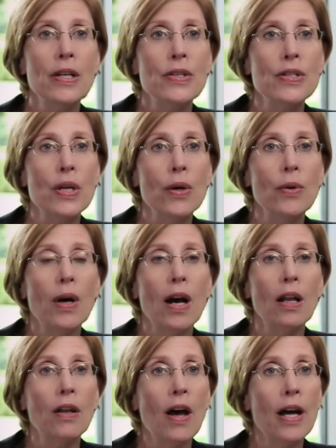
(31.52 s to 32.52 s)
So
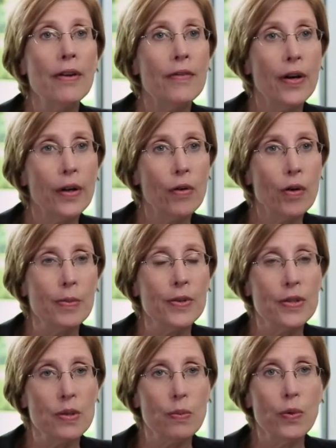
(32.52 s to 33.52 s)
a lot of our
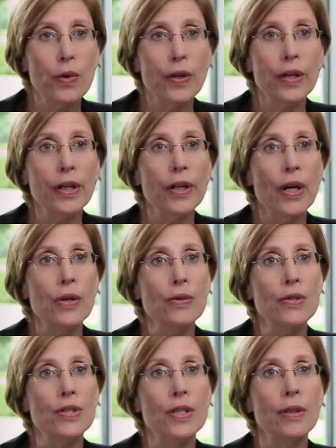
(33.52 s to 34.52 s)
corporate support
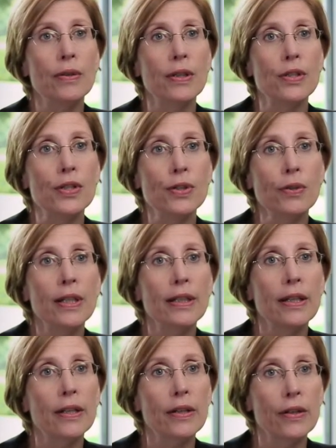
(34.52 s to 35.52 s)
goes to ensuring
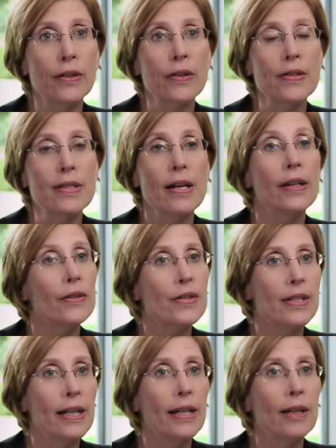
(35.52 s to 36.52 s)
that girls
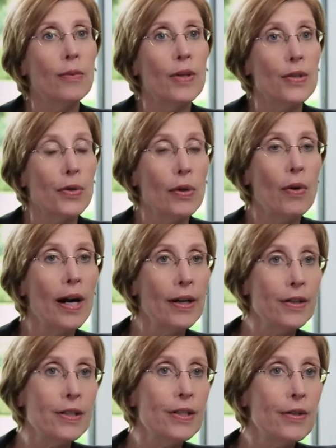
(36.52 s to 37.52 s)
understand what's
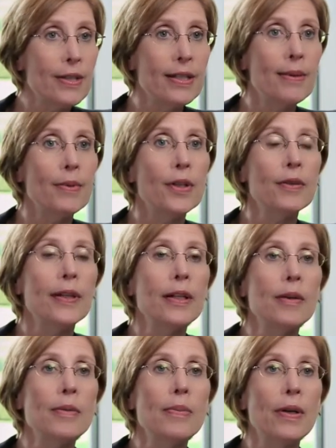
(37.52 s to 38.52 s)
required to do a STEM
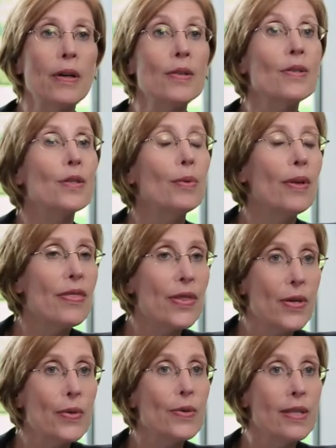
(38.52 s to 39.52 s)
career, but also to
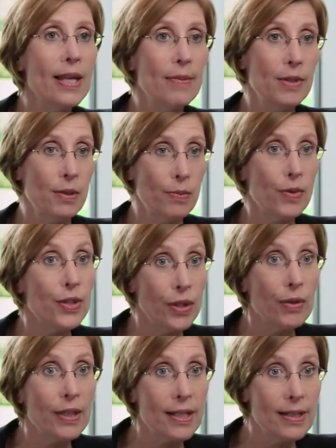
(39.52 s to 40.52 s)
enthuse them to
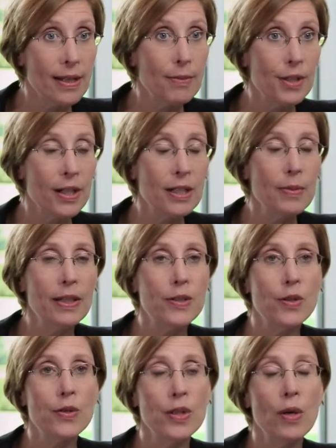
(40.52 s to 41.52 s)
pursue these subjects
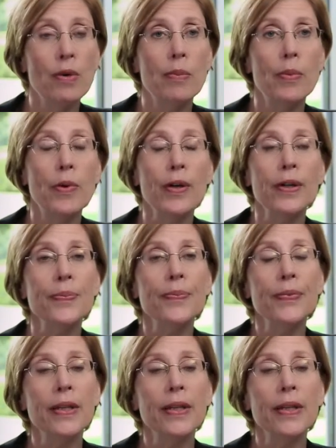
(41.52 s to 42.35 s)
because they're so important.